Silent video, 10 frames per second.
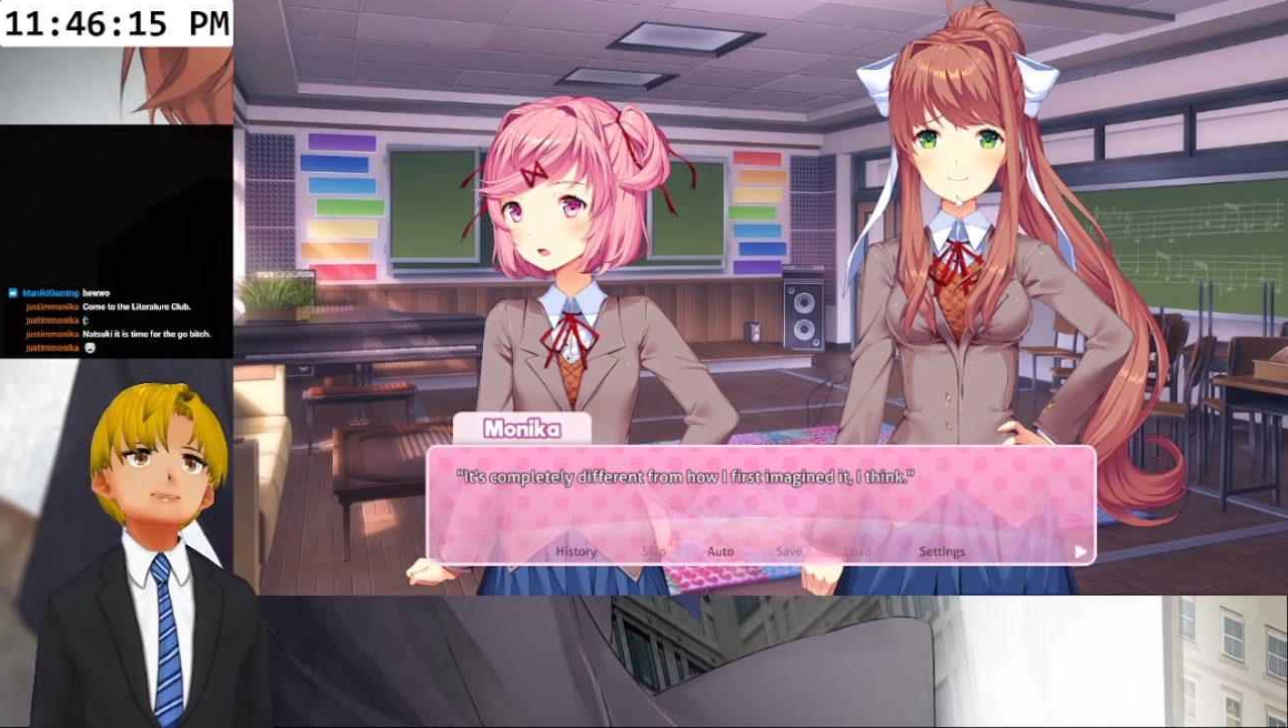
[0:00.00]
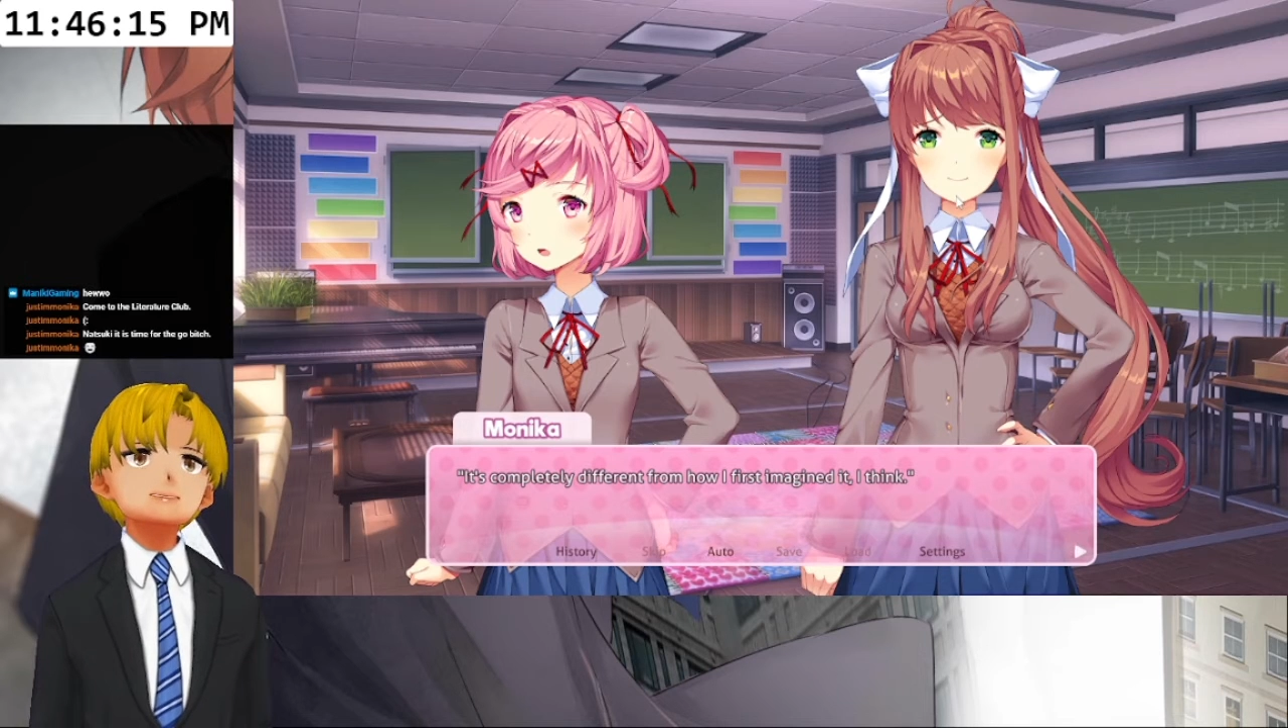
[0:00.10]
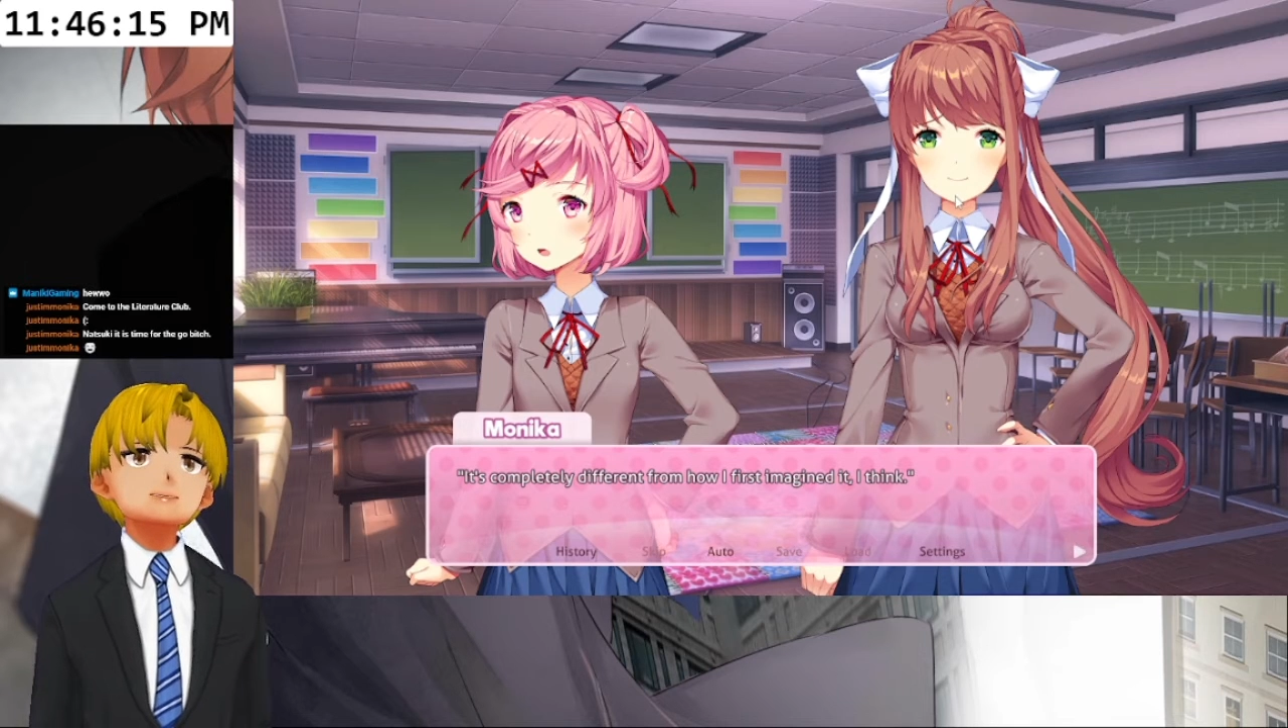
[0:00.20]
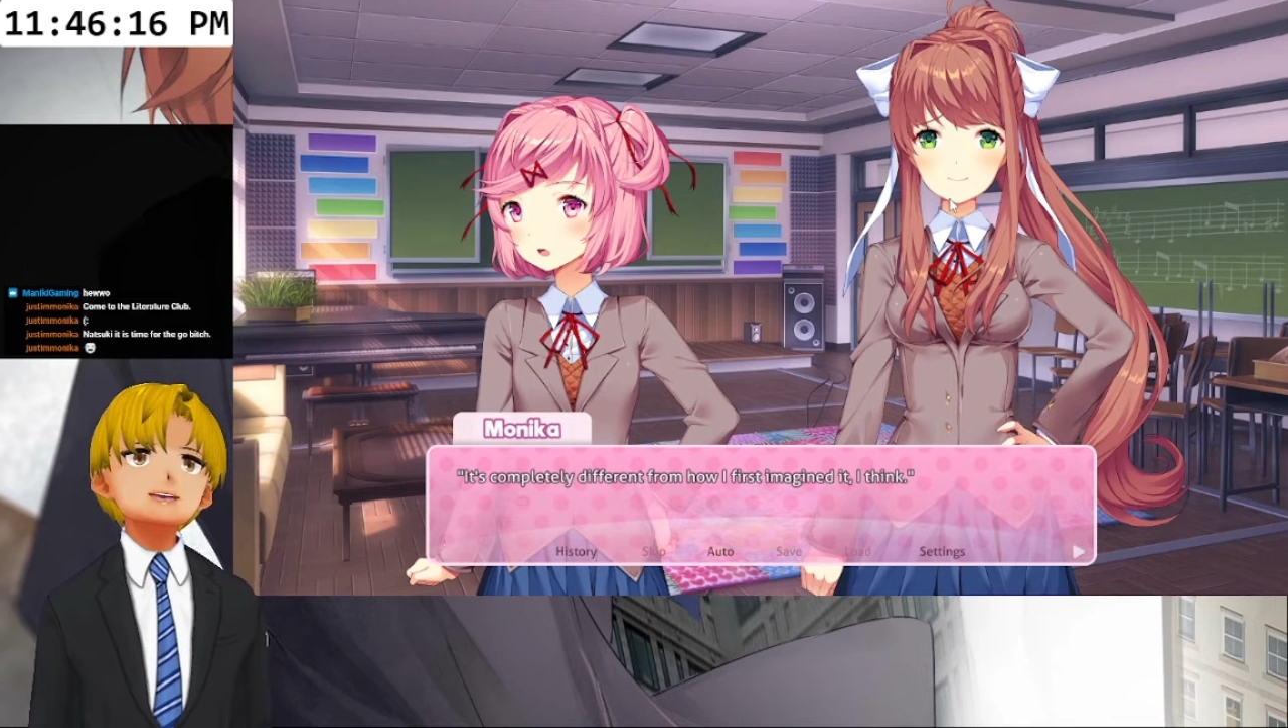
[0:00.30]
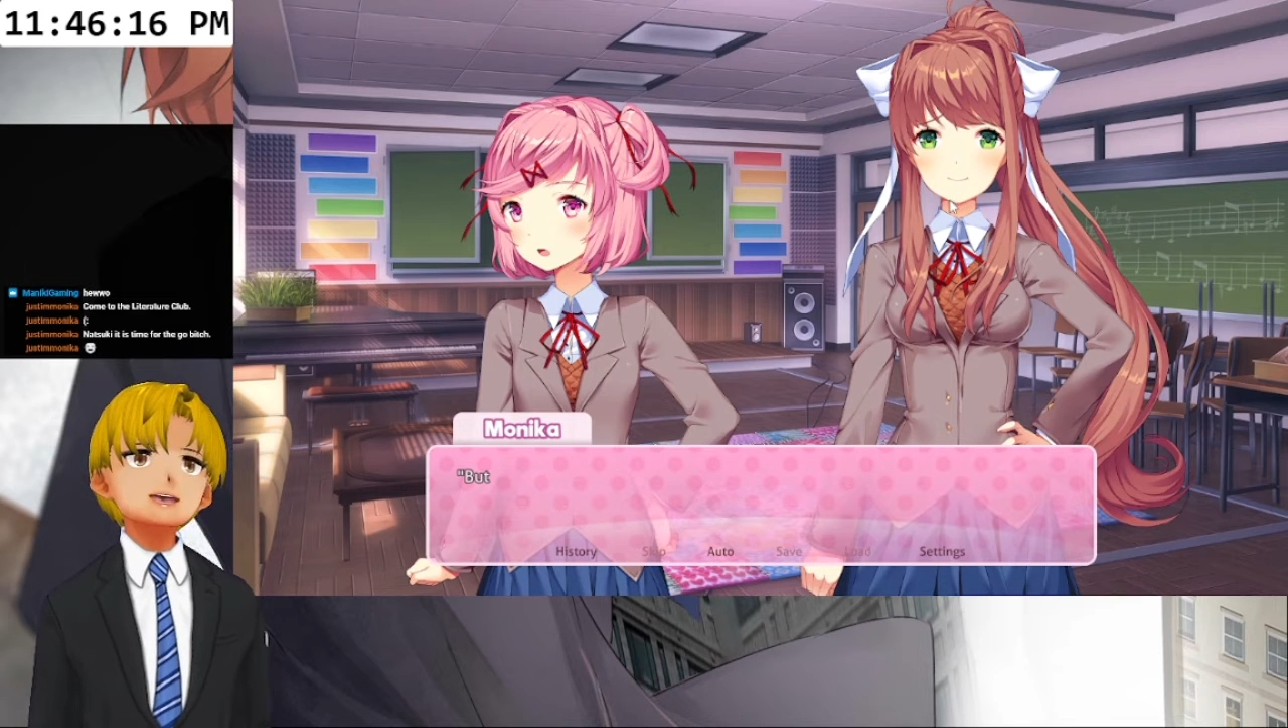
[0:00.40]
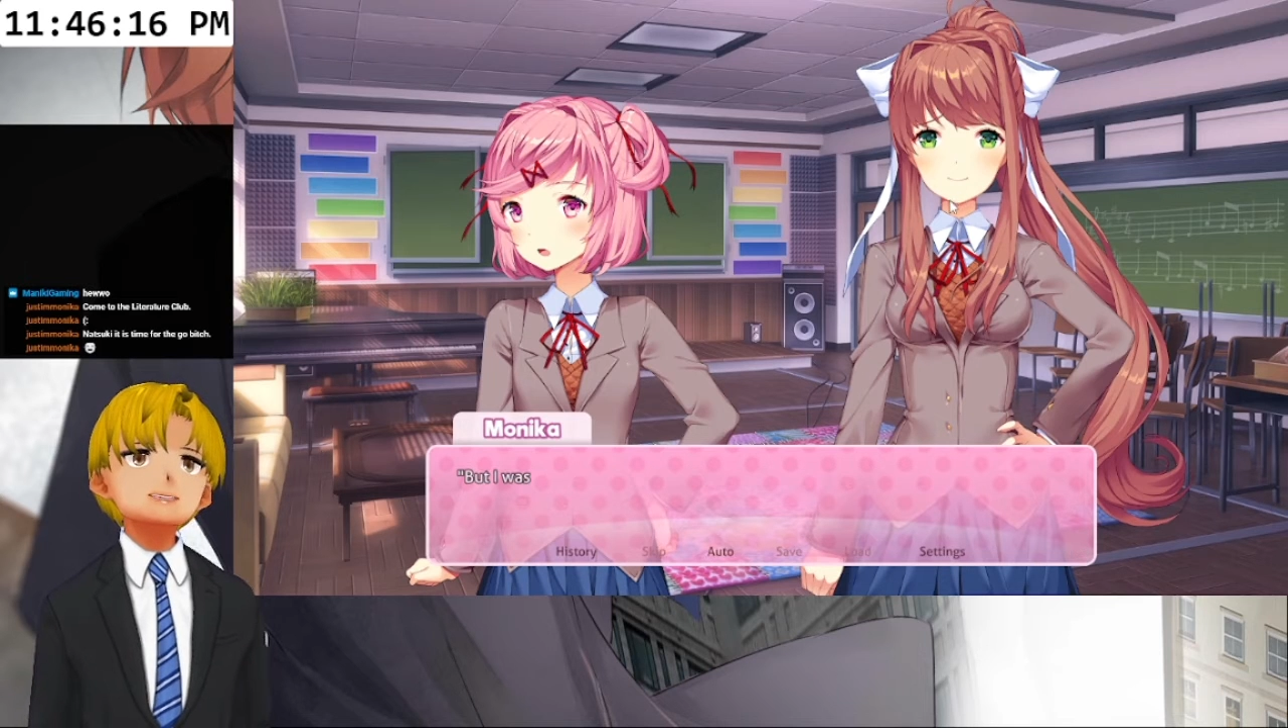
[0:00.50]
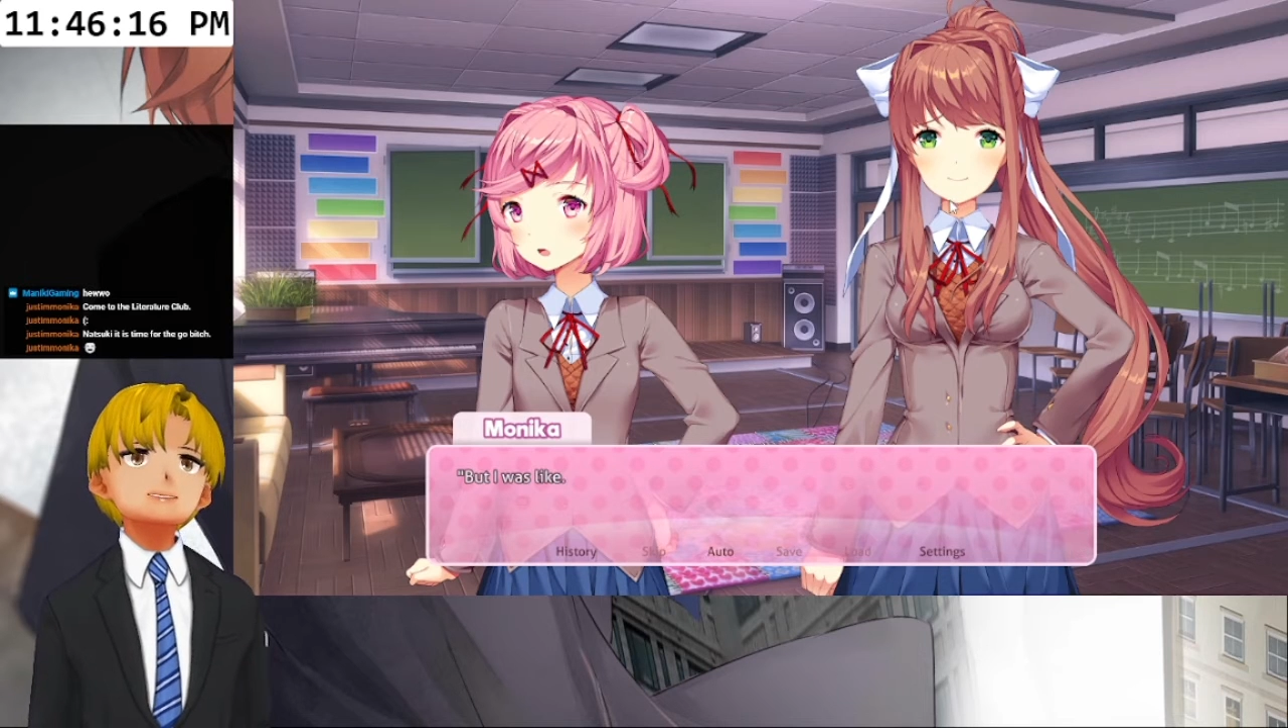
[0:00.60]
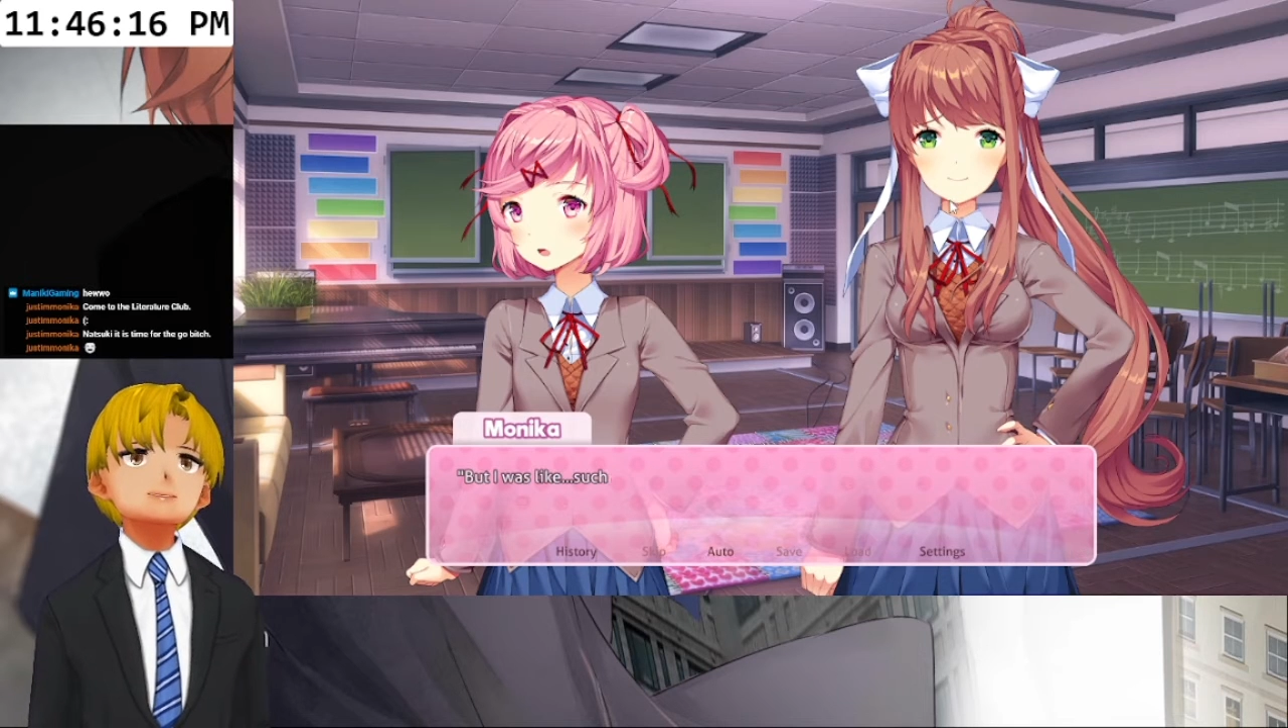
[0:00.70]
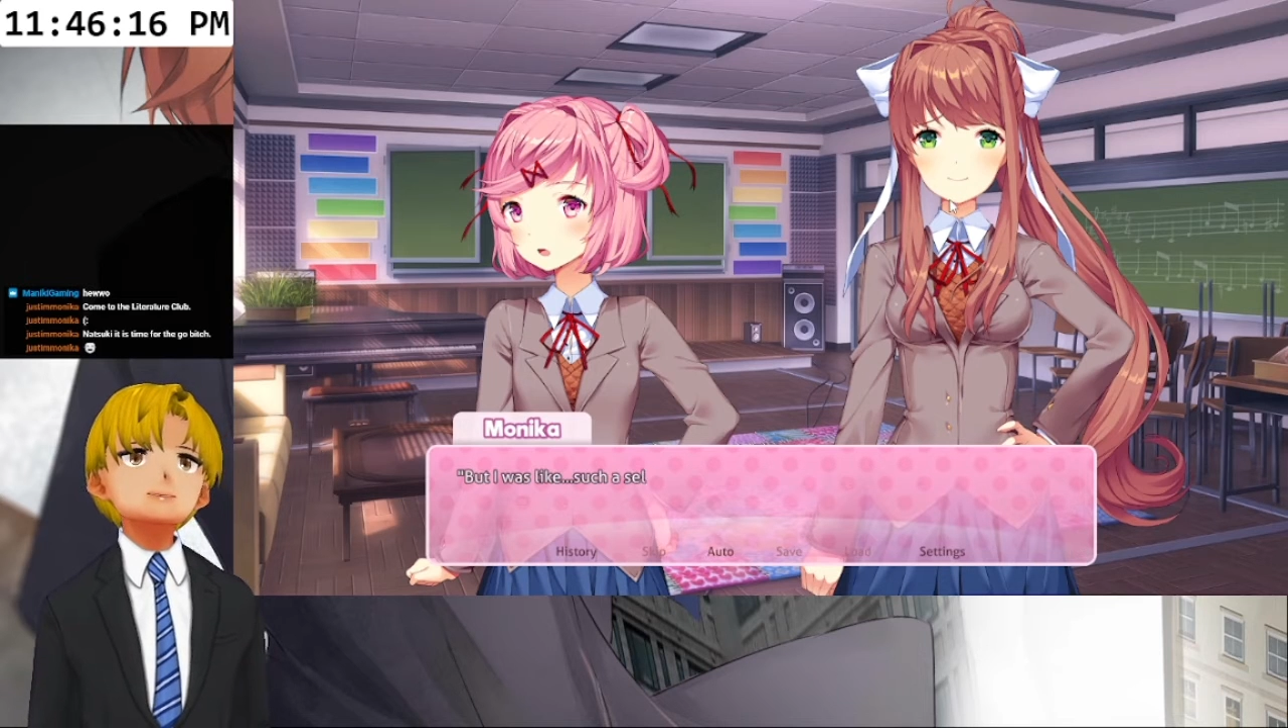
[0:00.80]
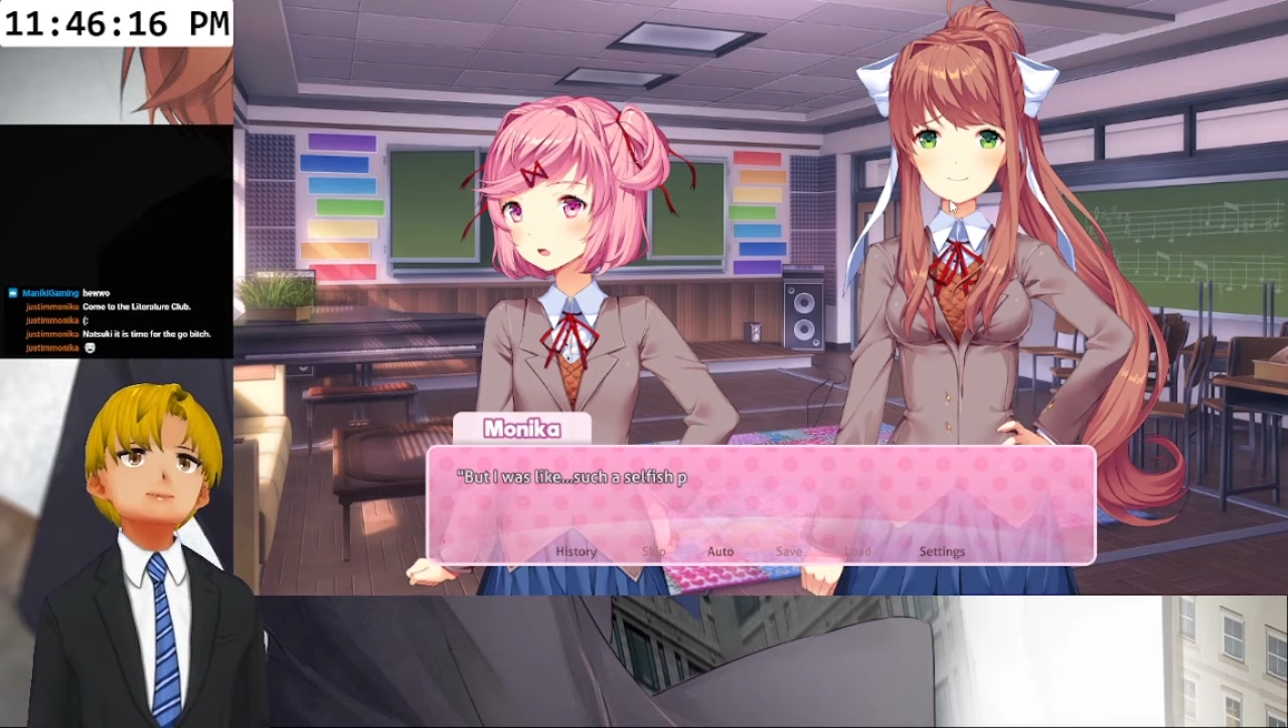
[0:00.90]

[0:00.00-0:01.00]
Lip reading: it, I think.